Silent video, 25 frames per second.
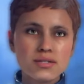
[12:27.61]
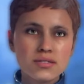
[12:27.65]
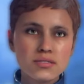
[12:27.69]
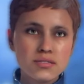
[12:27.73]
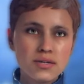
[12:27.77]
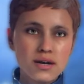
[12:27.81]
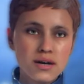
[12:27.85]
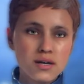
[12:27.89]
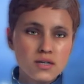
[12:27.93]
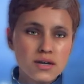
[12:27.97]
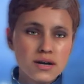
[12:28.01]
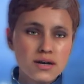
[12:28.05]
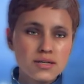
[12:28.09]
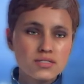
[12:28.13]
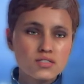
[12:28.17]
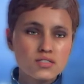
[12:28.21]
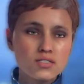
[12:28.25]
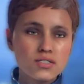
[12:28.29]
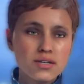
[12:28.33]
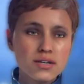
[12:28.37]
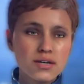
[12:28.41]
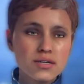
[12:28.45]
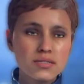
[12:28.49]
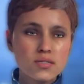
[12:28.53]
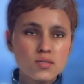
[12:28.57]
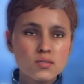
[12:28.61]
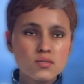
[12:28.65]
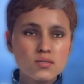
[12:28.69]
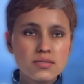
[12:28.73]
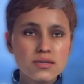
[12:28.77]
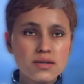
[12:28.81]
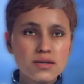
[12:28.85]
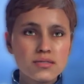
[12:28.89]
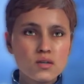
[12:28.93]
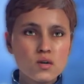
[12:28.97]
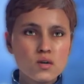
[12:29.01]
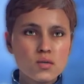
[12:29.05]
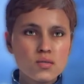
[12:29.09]
Do you think they added Your that?
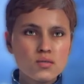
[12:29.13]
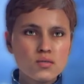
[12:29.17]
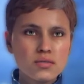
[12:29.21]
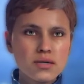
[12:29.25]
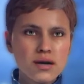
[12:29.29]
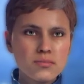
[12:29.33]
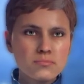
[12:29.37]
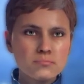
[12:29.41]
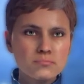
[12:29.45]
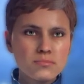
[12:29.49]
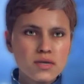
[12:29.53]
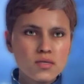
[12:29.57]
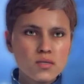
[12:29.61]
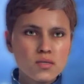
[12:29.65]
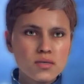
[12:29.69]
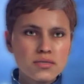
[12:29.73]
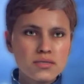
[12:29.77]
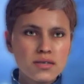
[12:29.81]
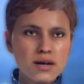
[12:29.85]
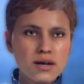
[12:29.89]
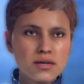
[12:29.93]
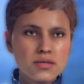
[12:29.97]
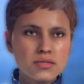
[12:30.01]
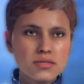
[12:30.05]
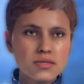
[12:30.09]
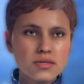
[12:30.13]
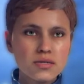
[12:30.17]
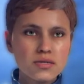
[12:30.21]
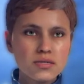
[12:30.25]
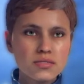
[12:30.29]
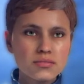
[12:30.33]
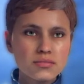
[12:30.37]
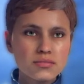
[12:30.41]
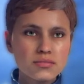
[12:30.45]
Face do you think they added that